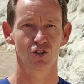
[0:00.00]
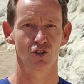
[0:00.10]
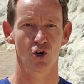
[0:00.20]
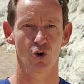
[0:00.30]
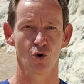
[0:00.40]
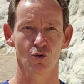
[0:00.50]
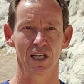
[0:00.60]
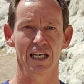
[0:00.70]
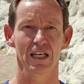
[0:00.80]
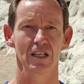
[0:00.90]
So
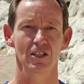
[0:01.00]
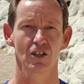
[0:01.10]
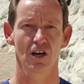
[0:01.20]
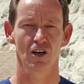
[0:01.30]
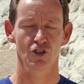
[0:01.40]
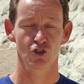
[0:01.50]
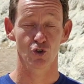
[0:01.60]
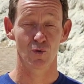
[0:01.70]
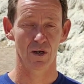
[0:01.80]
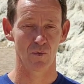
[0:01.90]
they are
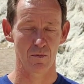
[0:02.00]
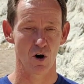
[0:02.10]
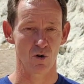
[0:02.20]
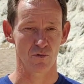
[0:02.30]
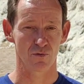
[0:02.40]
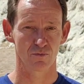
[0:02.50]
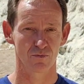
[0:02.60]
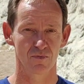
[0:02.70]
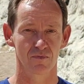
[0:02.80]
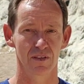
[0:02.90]
suing Wim Hof.
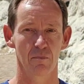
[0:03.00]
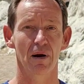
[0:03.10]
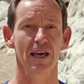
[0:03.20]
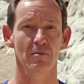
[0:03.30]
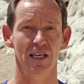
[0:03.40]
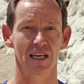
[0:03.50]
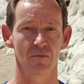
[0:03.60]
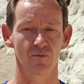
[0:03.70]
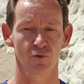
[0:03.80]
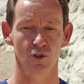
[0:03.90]
They're blaming
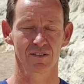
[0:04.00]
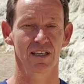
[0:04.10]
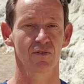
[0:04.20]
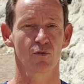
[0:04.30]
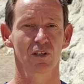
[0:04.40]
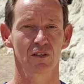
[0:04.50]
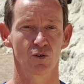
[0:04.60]
him for the death of their